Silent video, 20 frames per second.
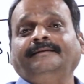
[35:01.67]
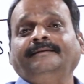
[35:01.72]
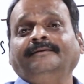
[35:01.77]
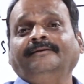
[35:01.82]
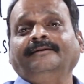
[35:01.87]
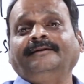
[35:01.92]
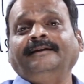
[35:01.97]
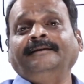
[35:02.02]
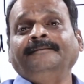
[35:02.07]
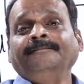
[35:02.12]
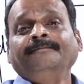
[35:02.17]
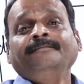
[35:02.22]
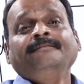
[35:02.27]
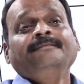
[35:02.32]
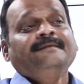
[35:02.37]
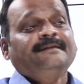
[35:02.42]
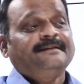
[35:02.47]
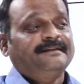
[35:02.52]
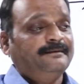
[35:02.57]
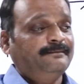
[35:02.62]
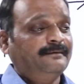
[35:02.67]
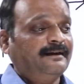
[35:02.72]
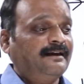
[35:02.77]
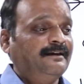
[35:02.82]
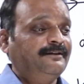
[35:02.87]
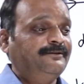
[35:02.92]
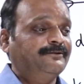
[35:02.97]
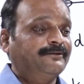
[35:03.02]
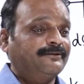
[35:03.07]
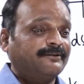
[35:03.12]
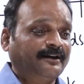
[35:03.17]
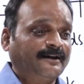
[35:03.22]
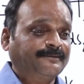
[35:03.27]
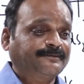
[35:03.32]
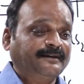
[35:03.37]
Okay. Similarly, you drop